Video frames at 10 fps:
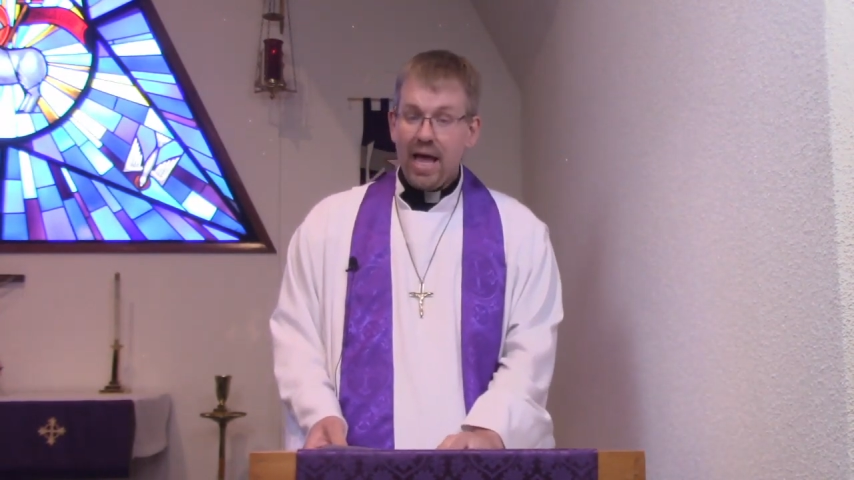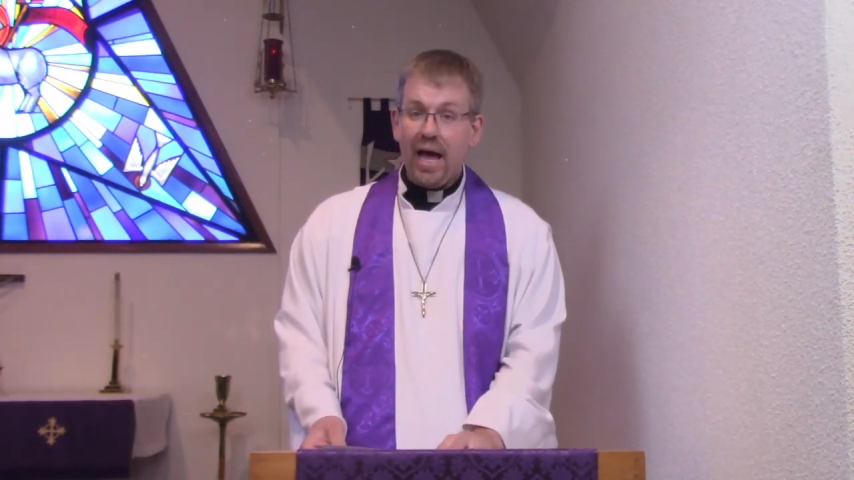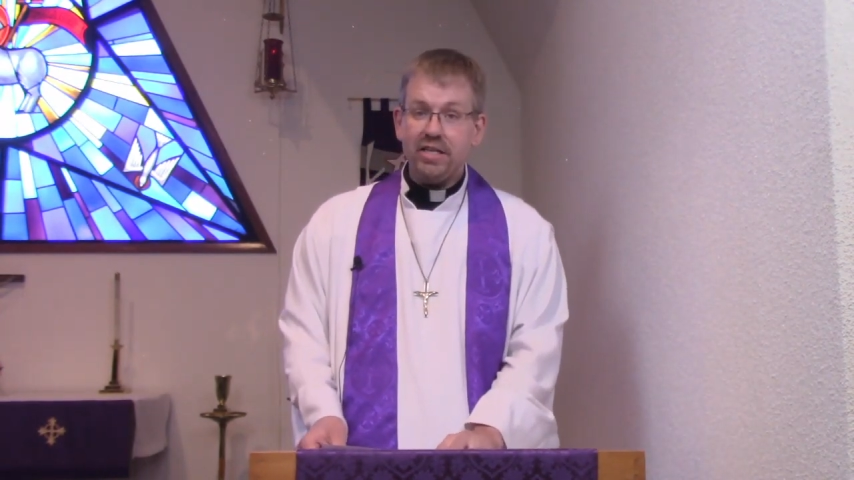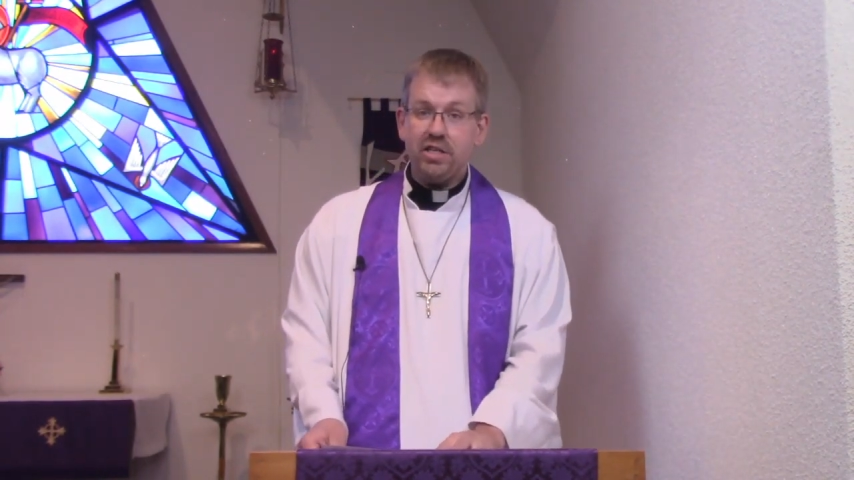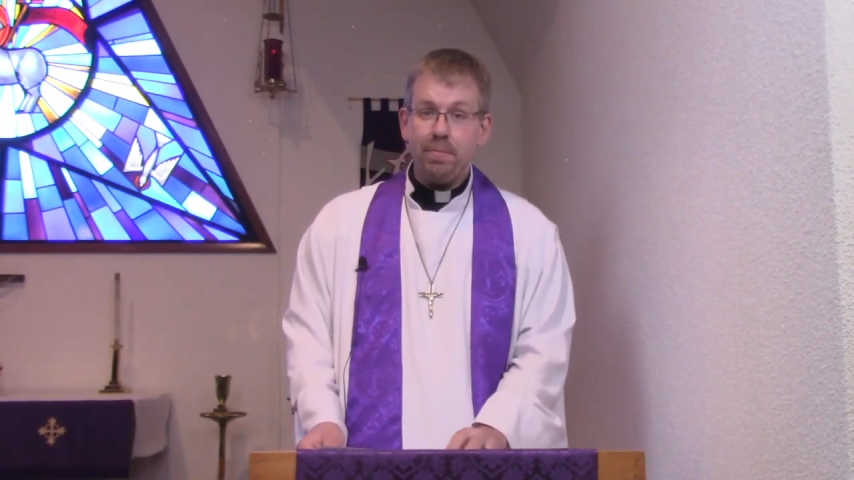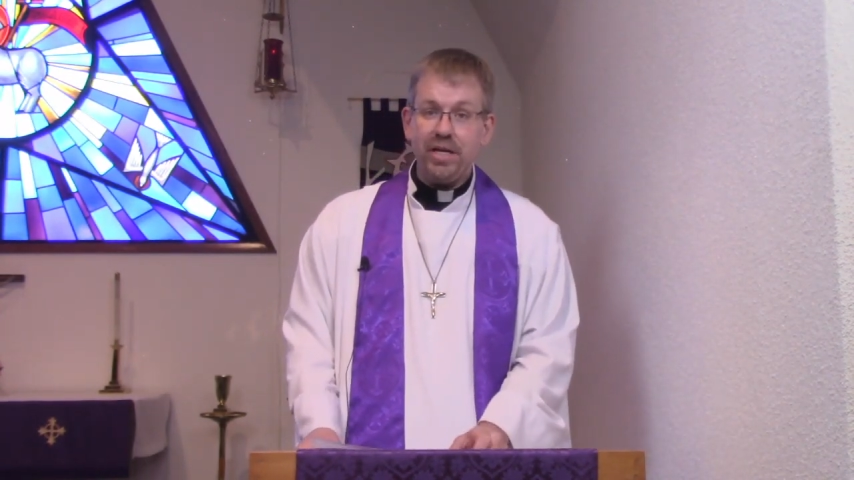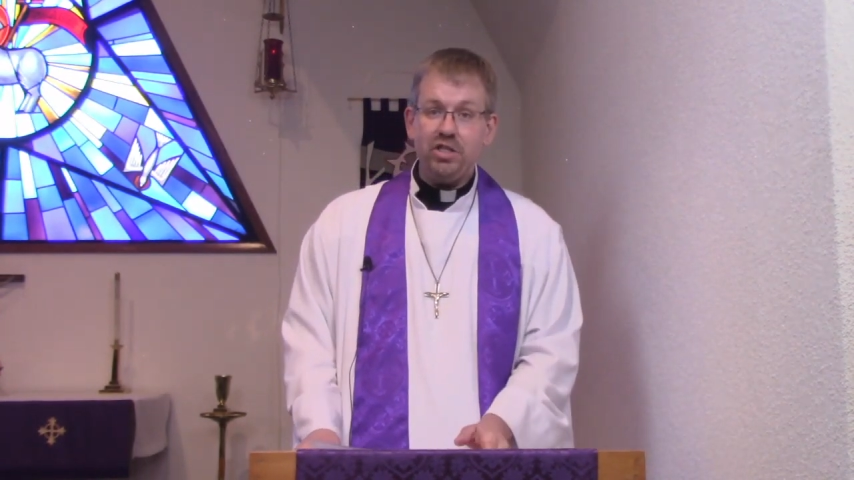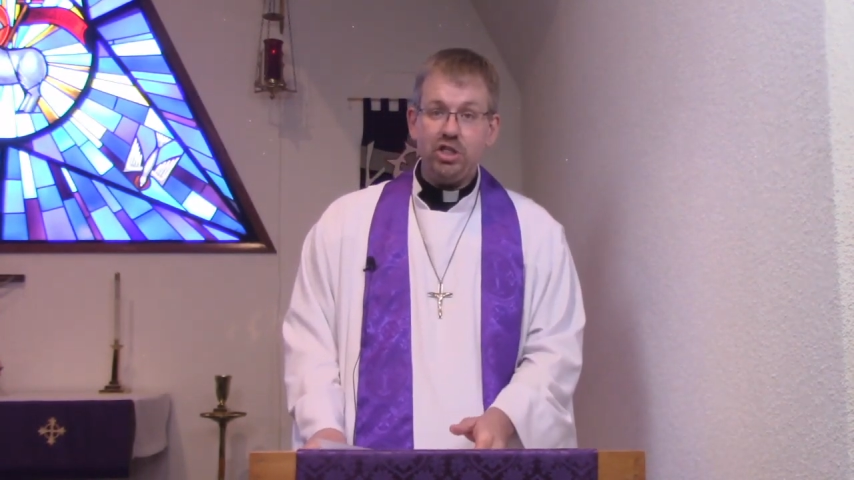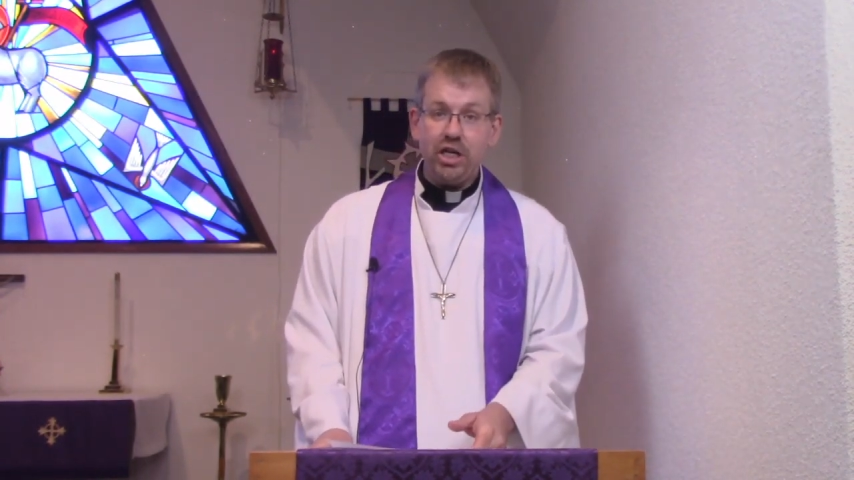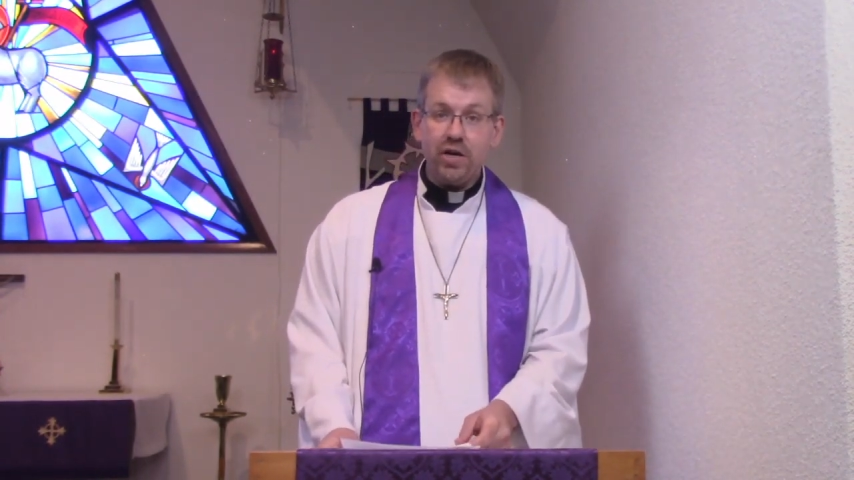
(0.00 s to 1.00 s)
and to be
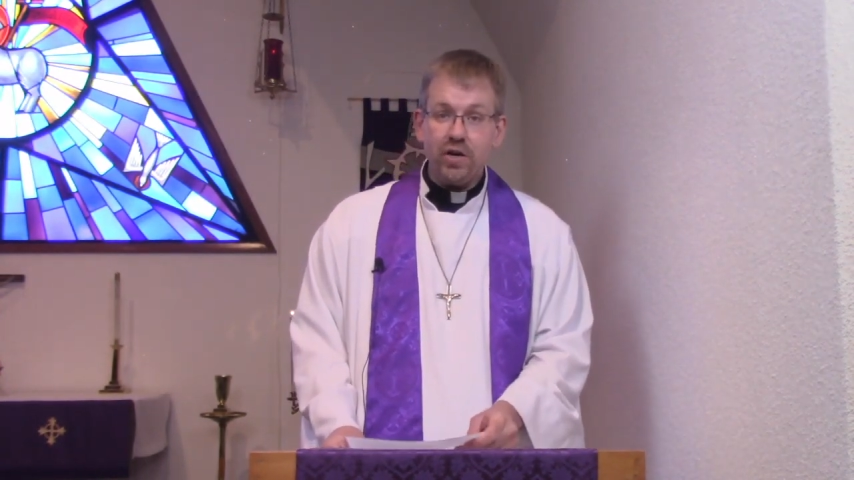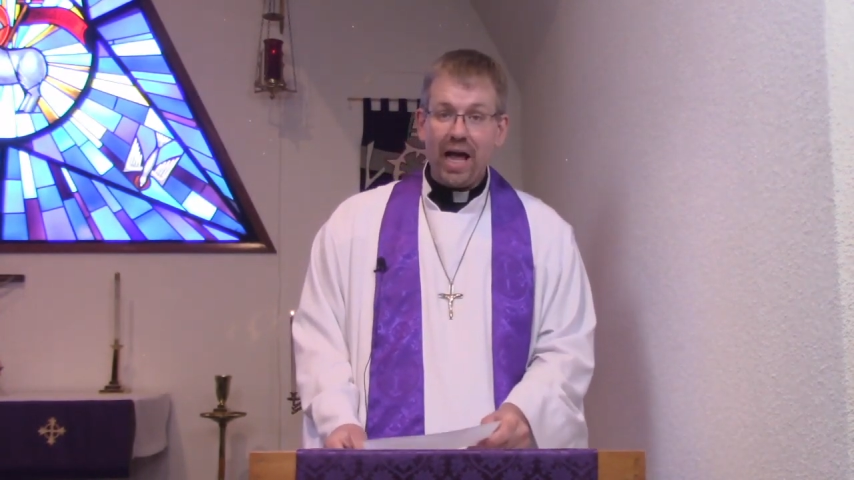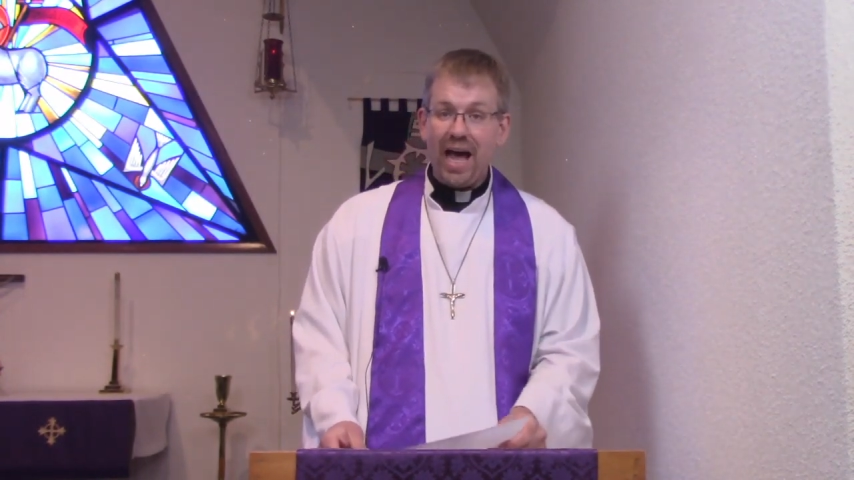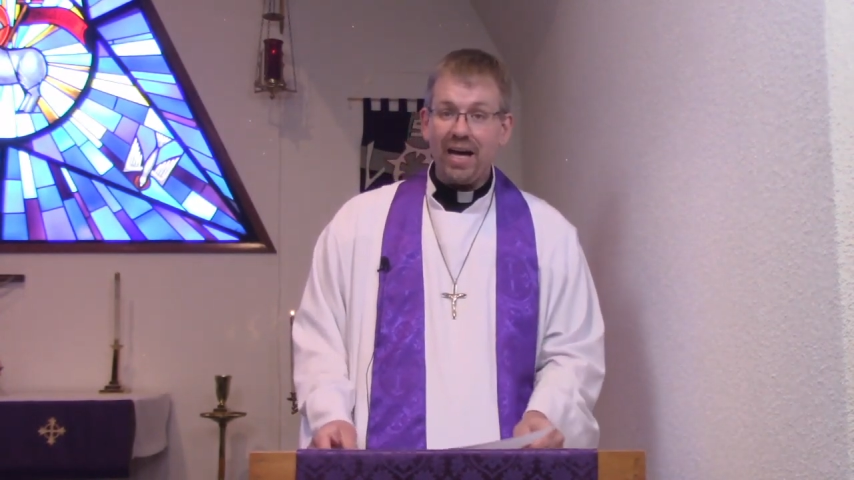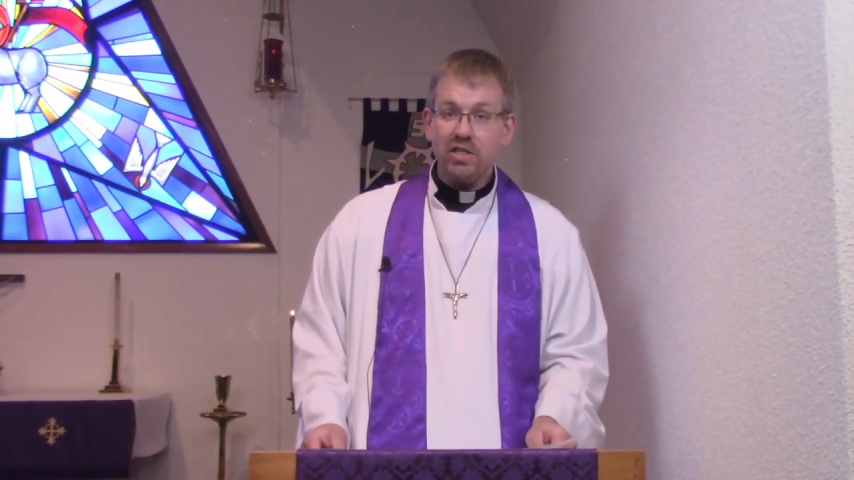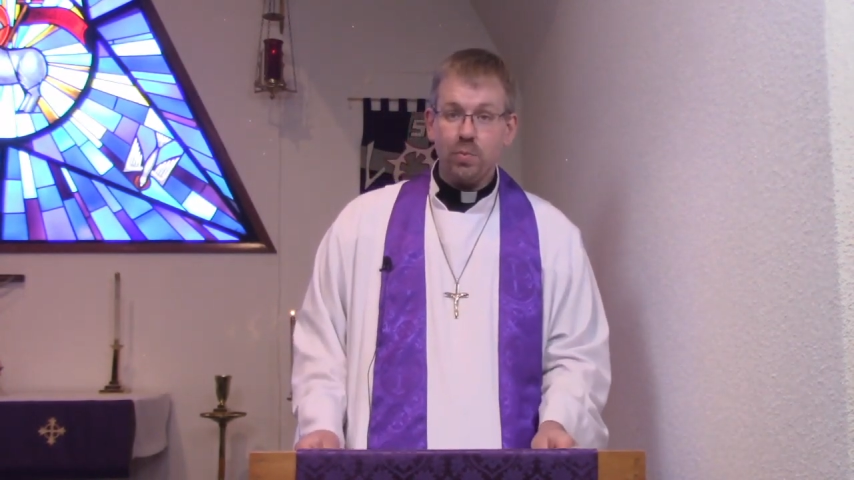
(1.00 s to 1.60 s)
jeered at